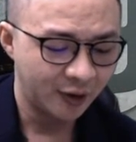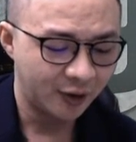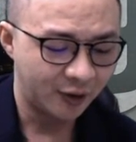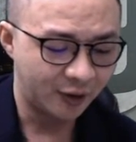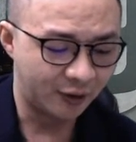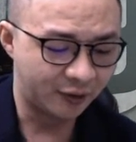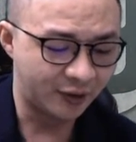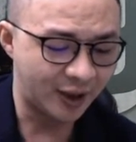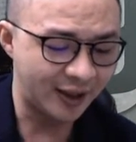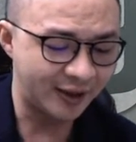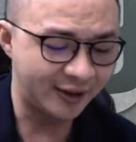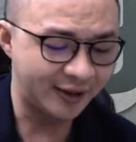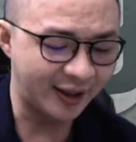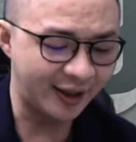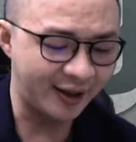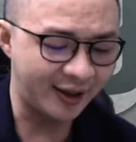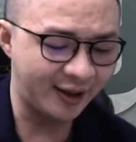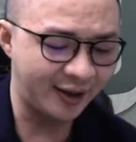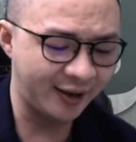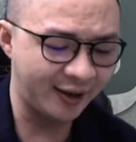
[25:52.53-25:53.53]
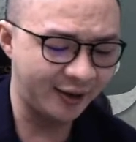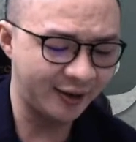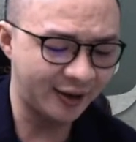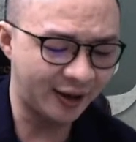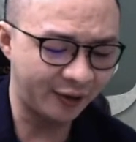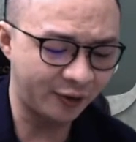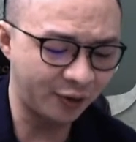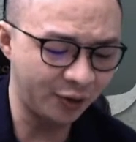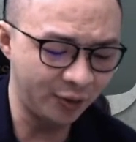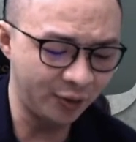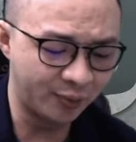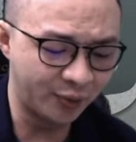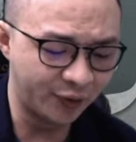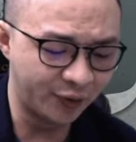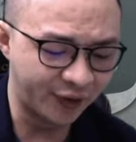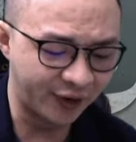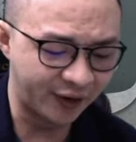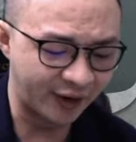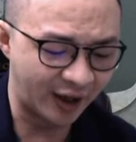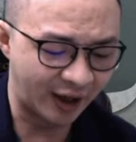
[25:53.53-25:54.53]
Alright, then I'm going to
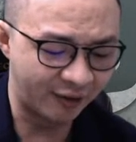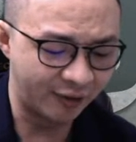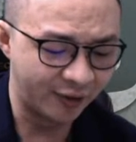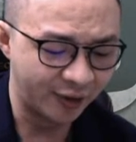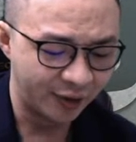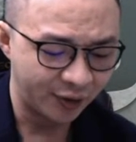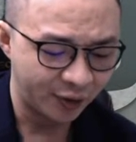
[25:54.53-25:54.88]
move around.